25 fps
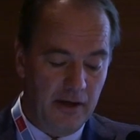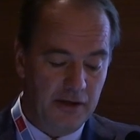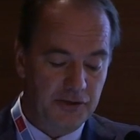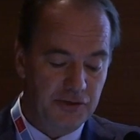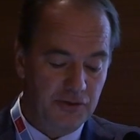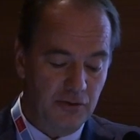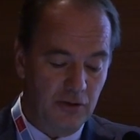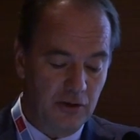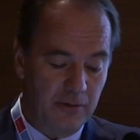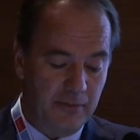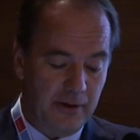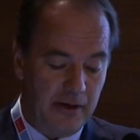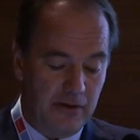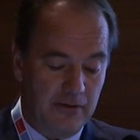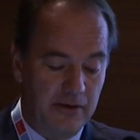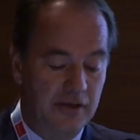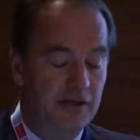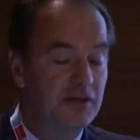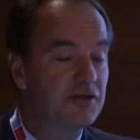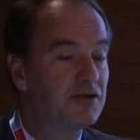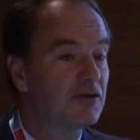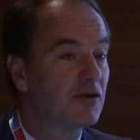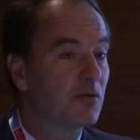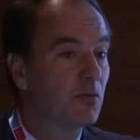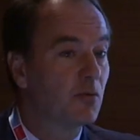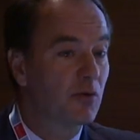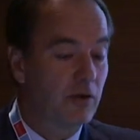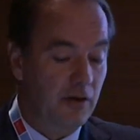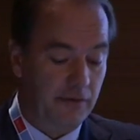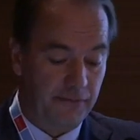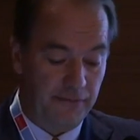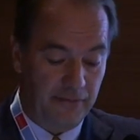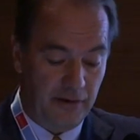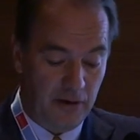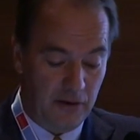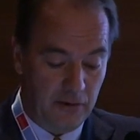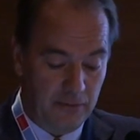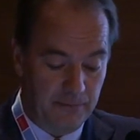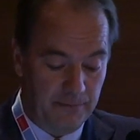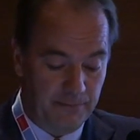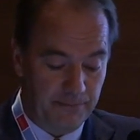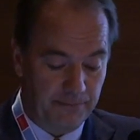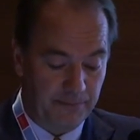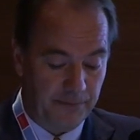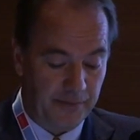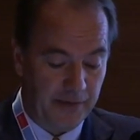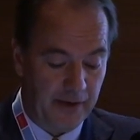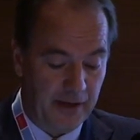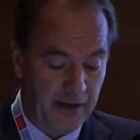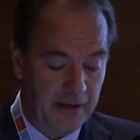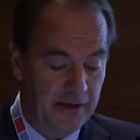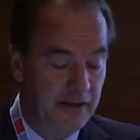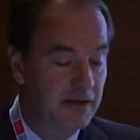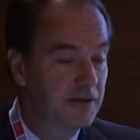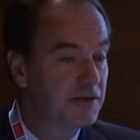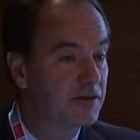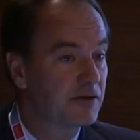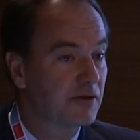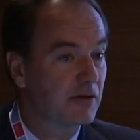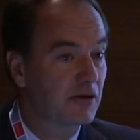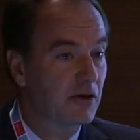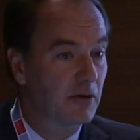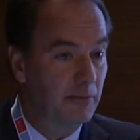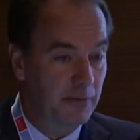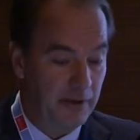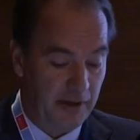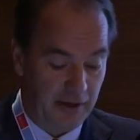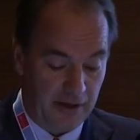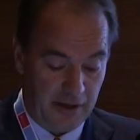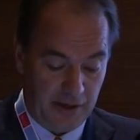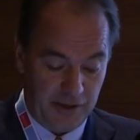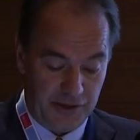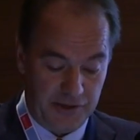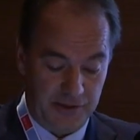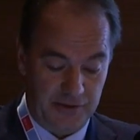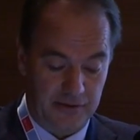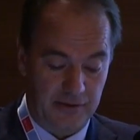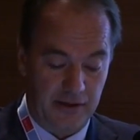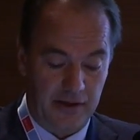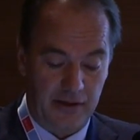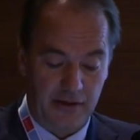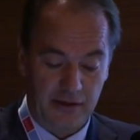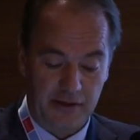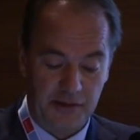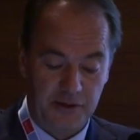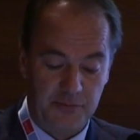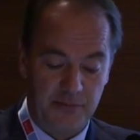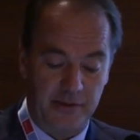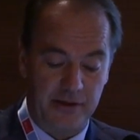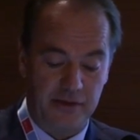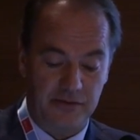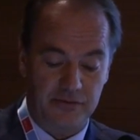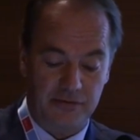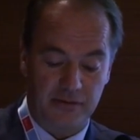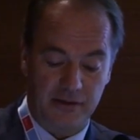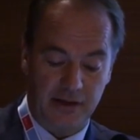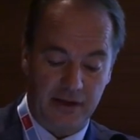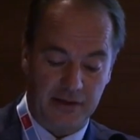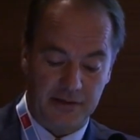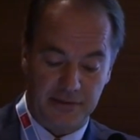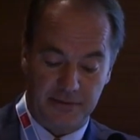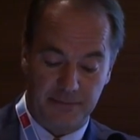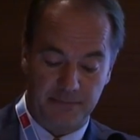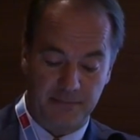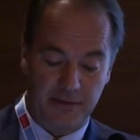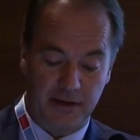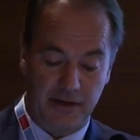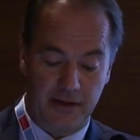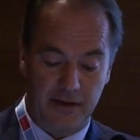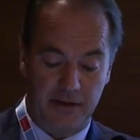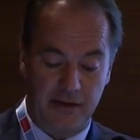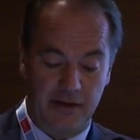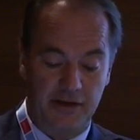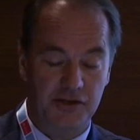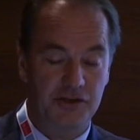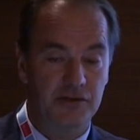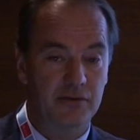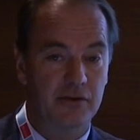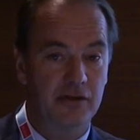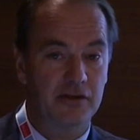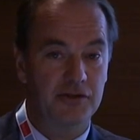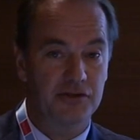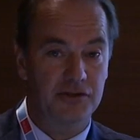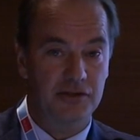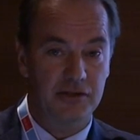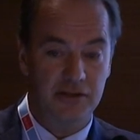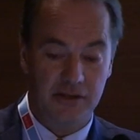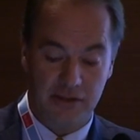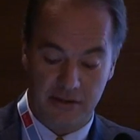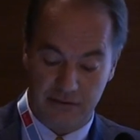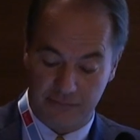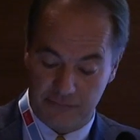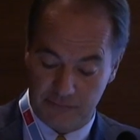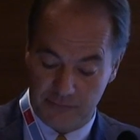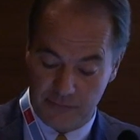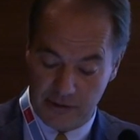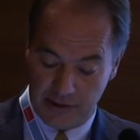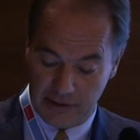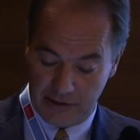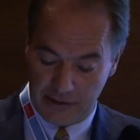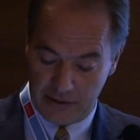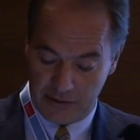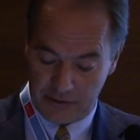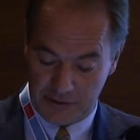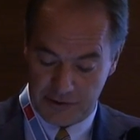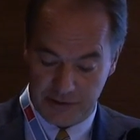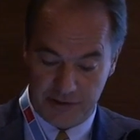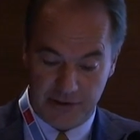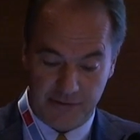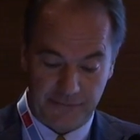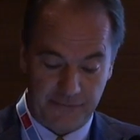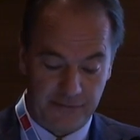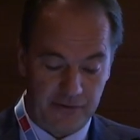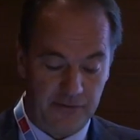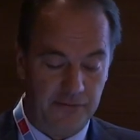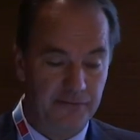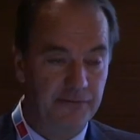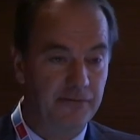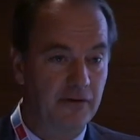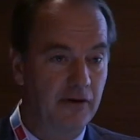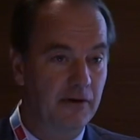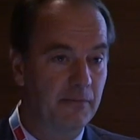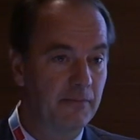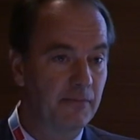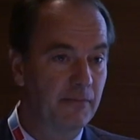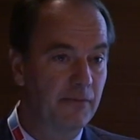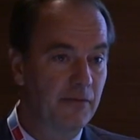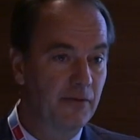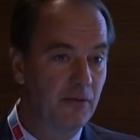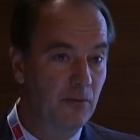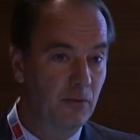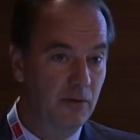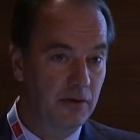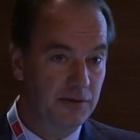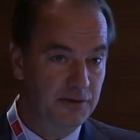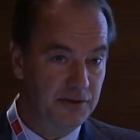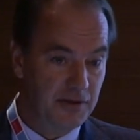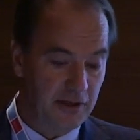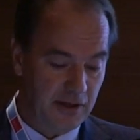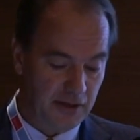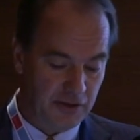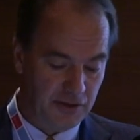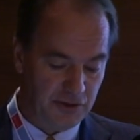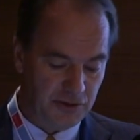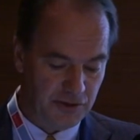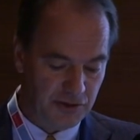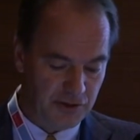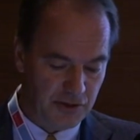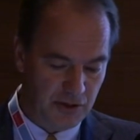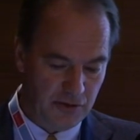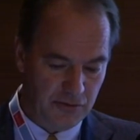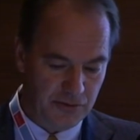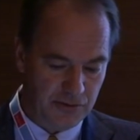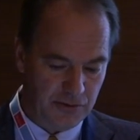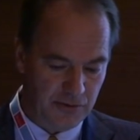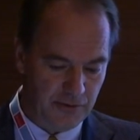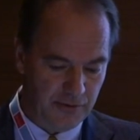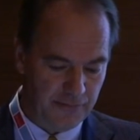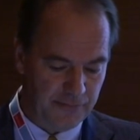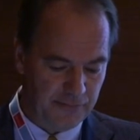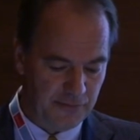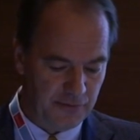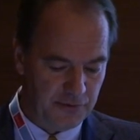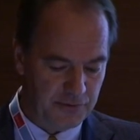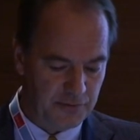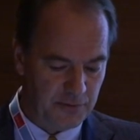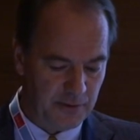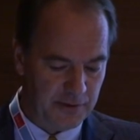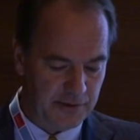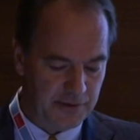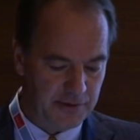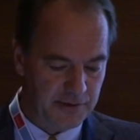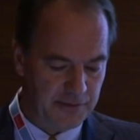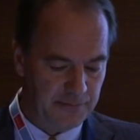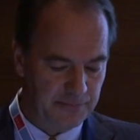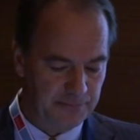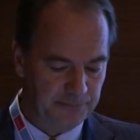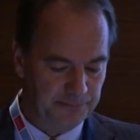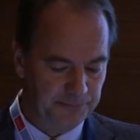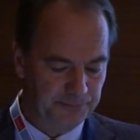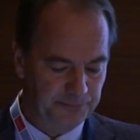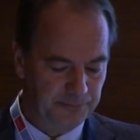It's all about easier workflow and easier communication. I'll explain to that. And as you can see, it really looks different from the ones that I just showed you, the first ones.